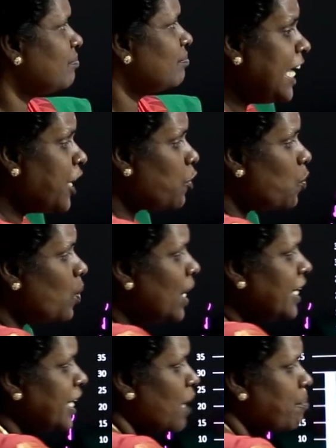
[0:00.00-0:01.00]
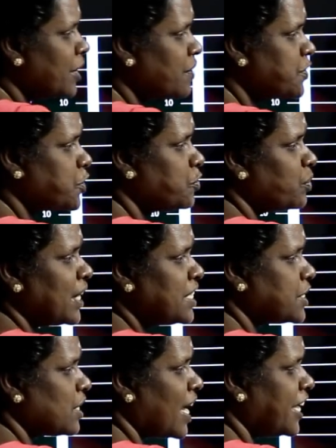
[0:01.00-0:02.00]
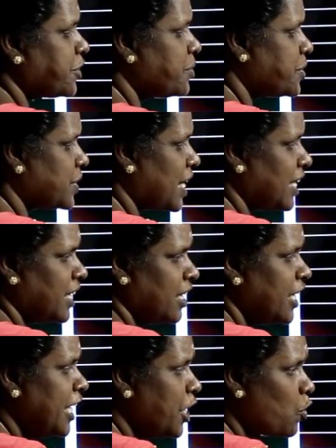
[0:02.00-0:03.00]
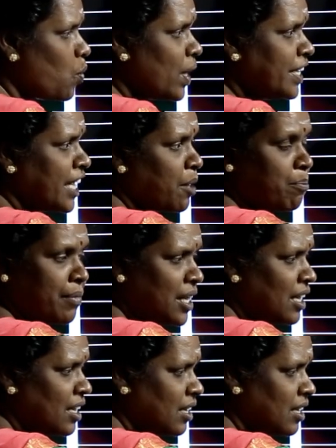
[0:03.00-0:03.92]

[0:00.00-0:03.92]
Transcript: Equal number of students like to study, equal number.